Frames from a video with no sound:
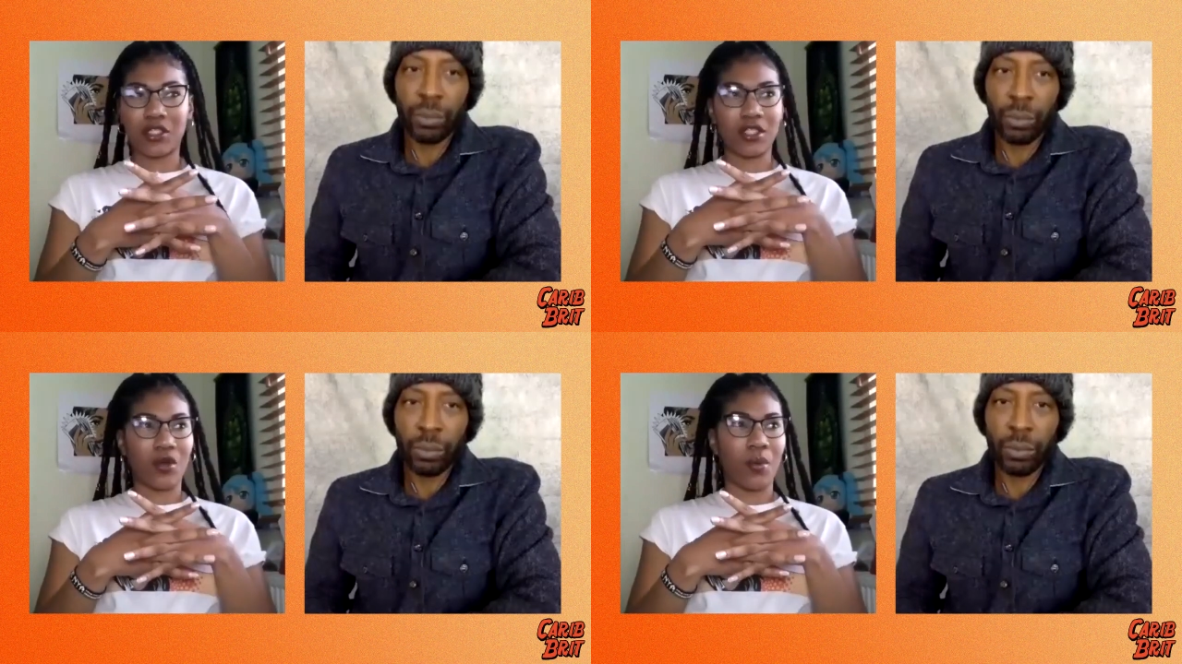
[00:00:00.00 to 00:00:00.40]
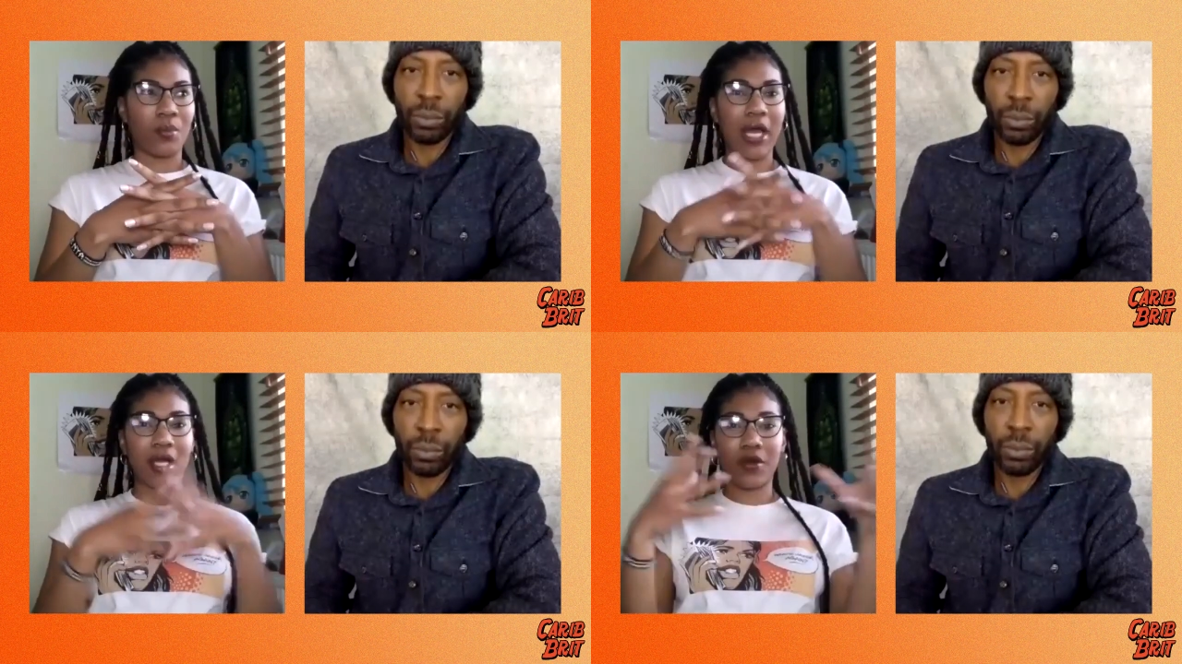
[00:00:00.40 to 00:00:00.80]
Speaker 1: you know,
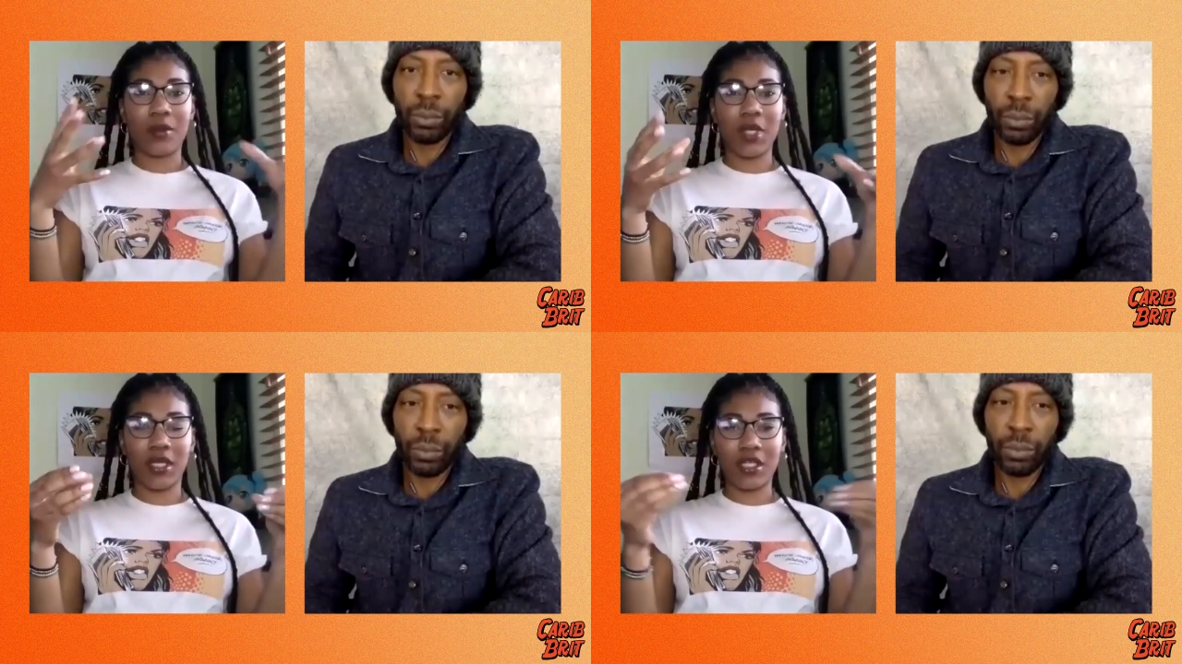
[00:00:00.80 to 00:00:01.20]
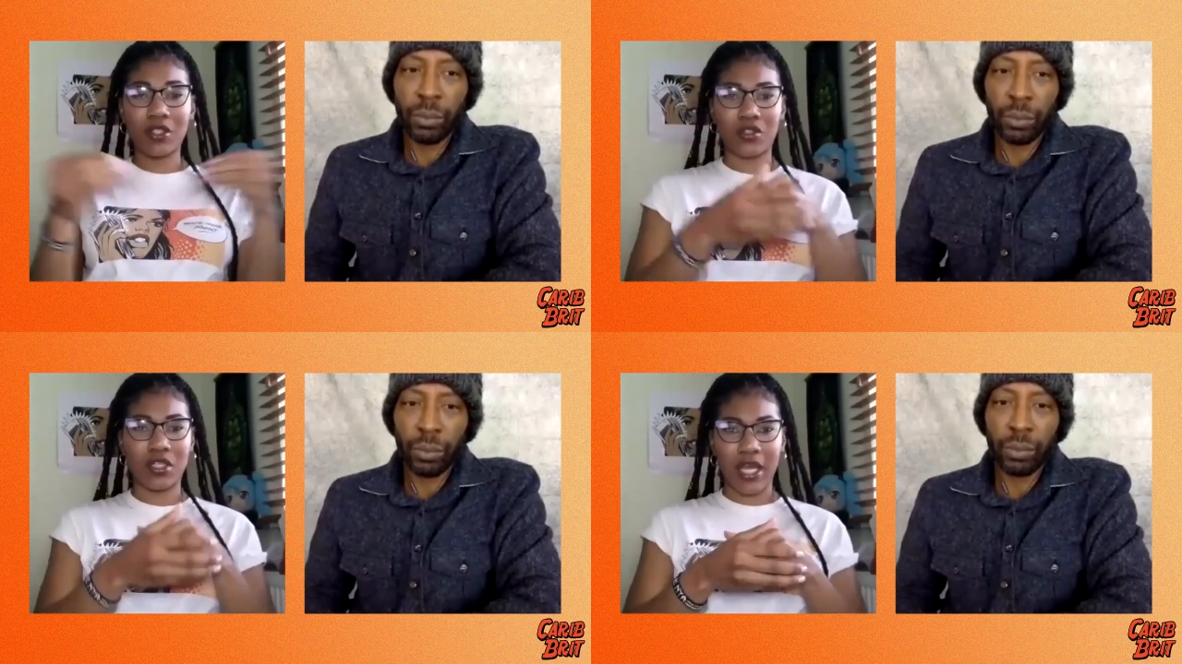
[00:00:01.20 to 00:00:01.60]
Black Caribbean
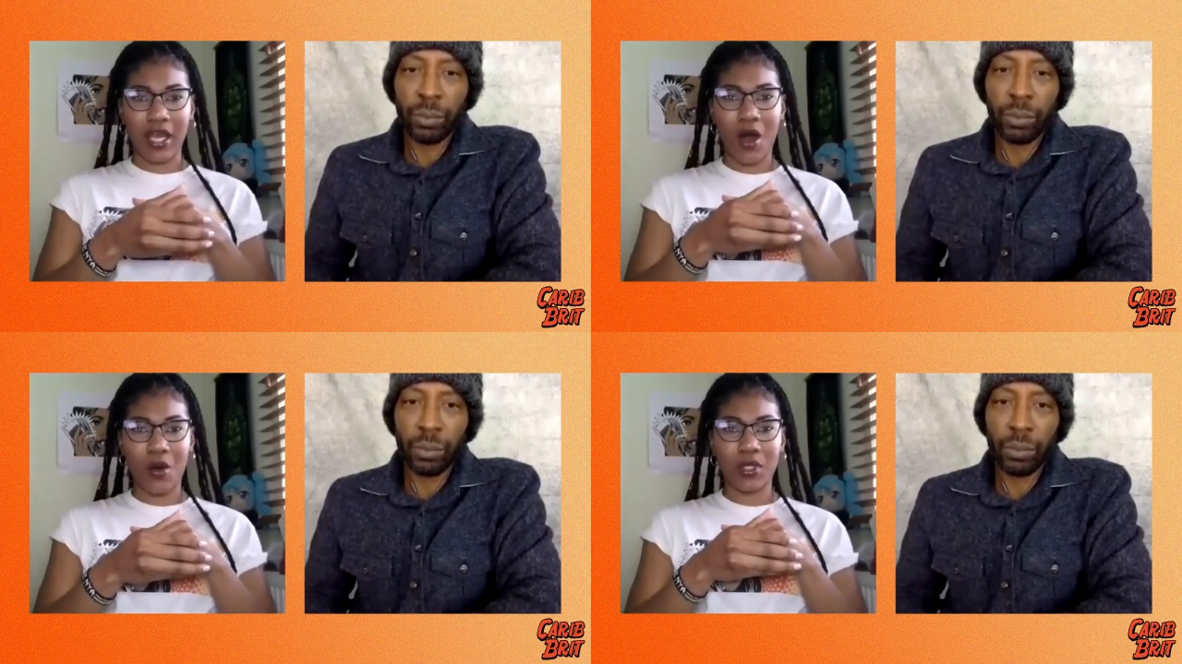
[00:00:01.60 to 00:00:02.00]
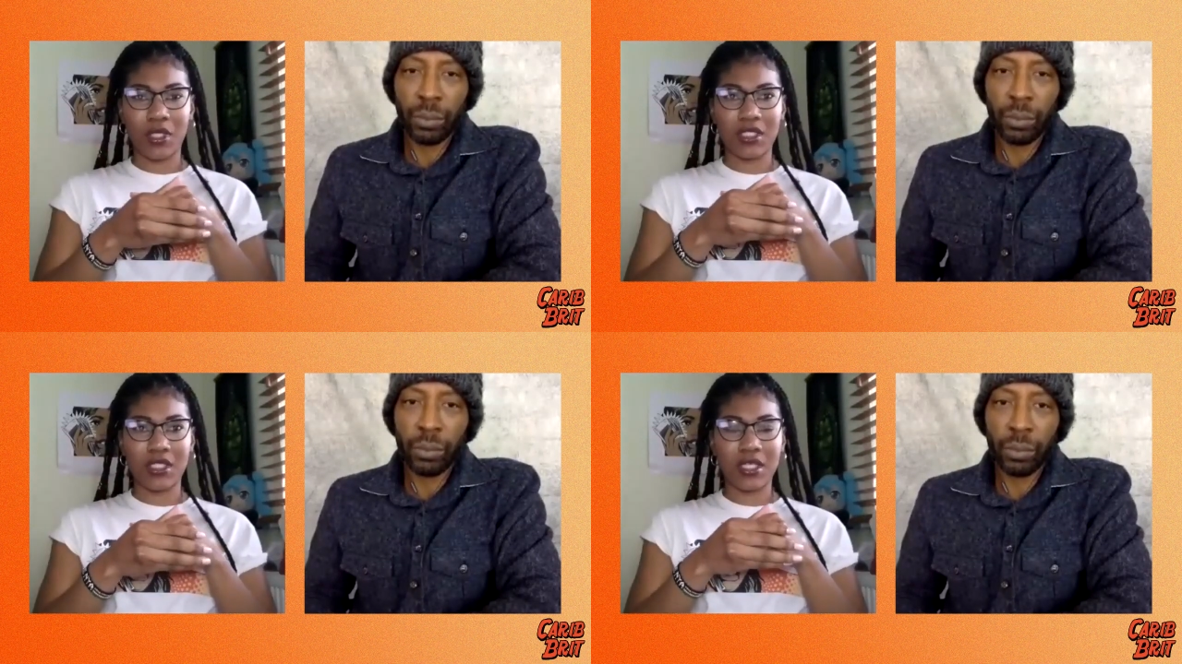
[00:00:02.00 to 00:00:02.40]
history. Like, how
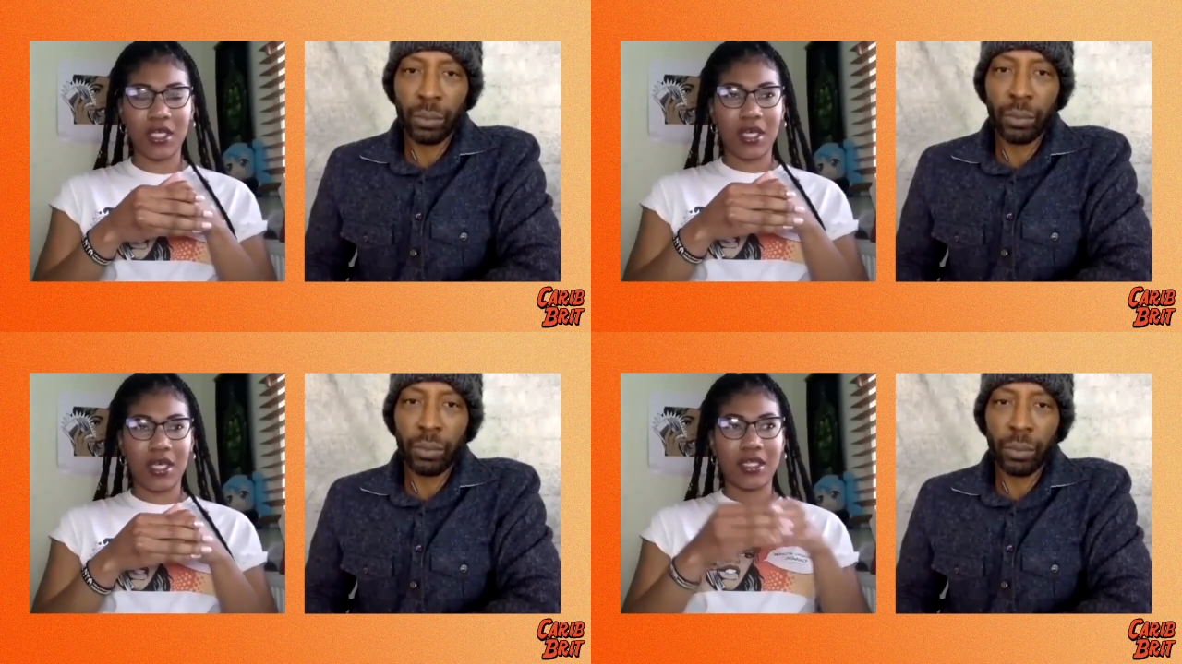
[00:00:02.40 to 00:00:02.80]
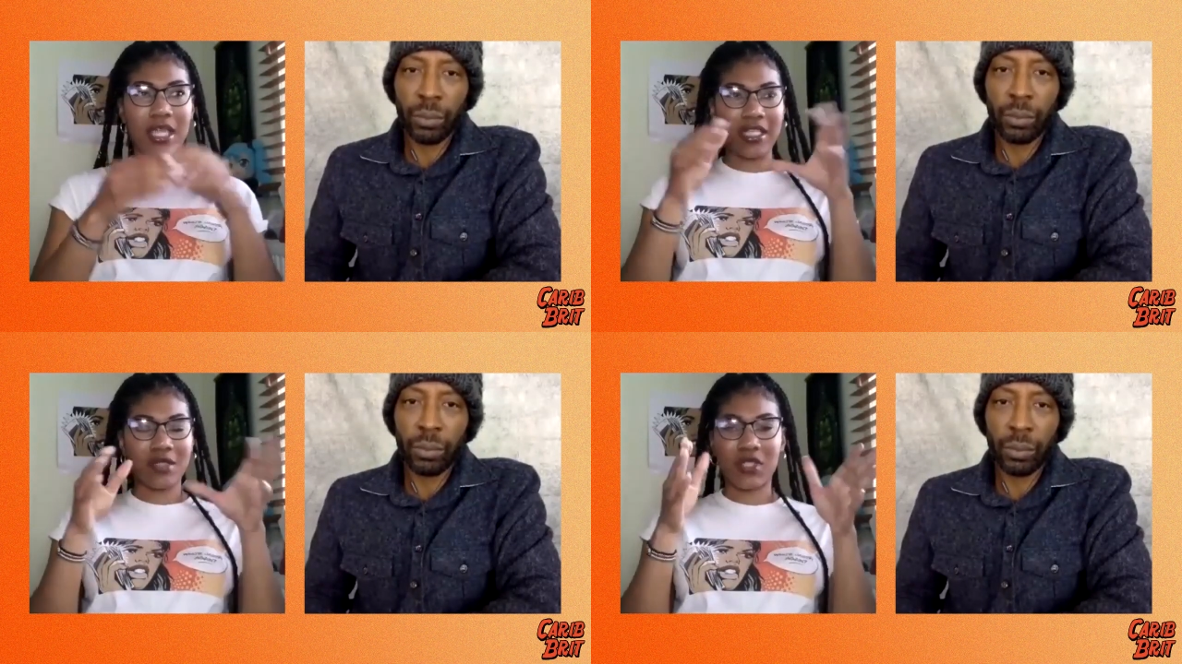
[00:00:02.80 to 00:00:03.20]
was
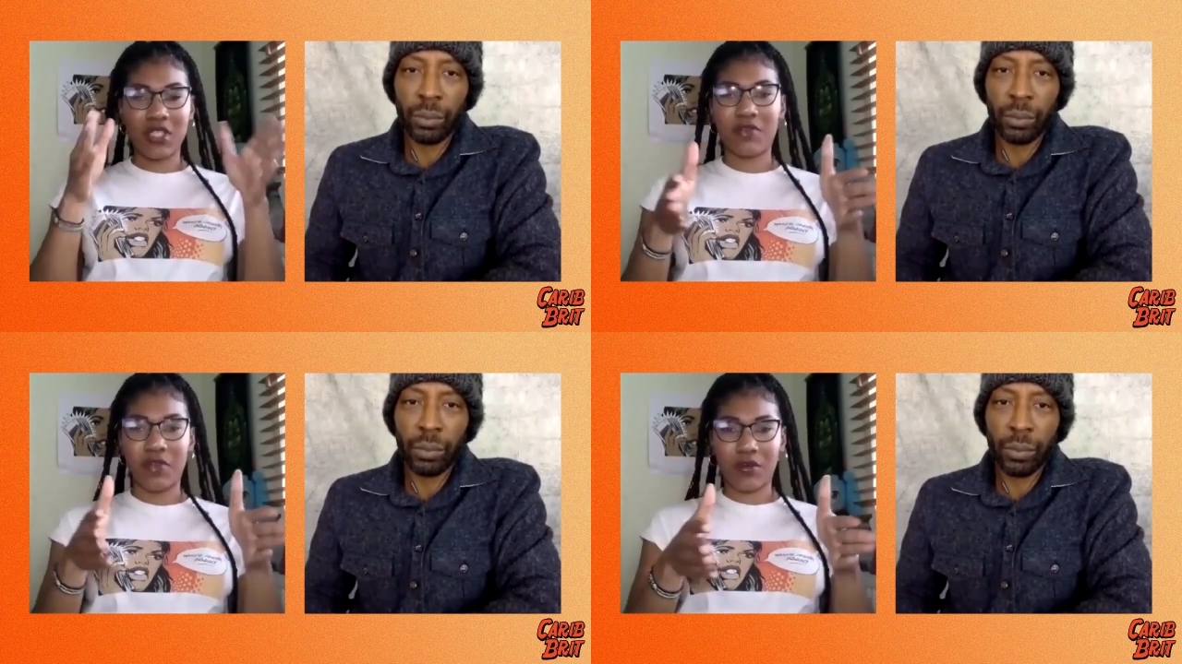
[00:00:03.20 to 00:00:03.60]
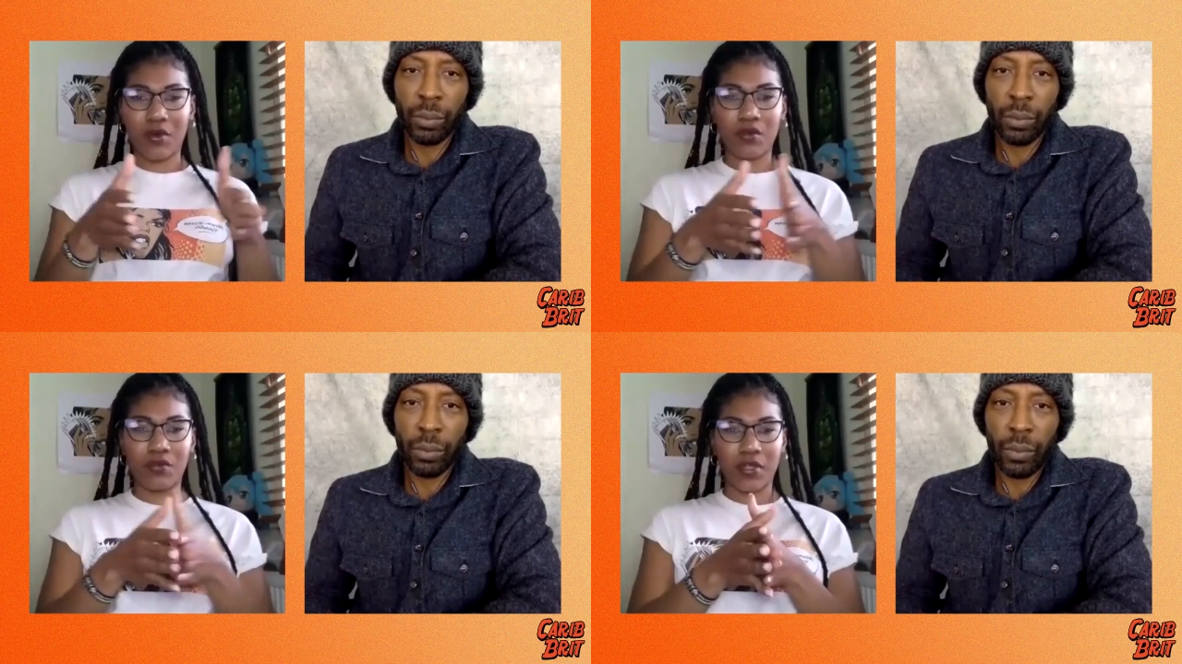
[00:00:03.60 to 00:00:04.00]
that specific
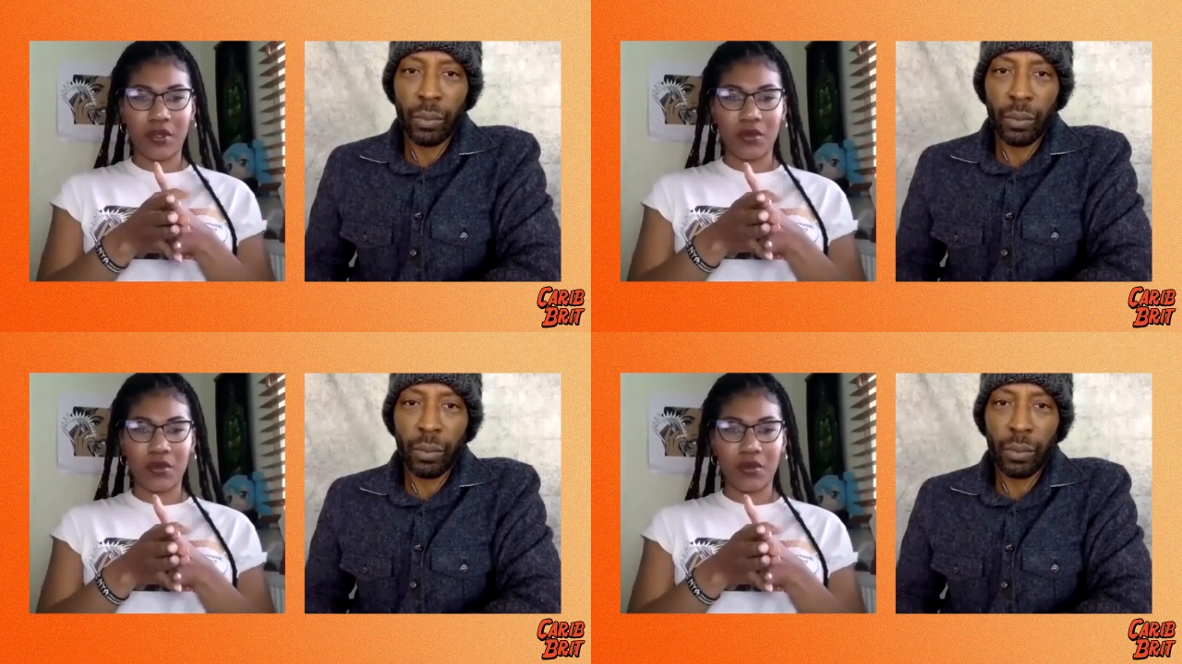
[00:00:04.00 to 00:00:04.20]
role for you?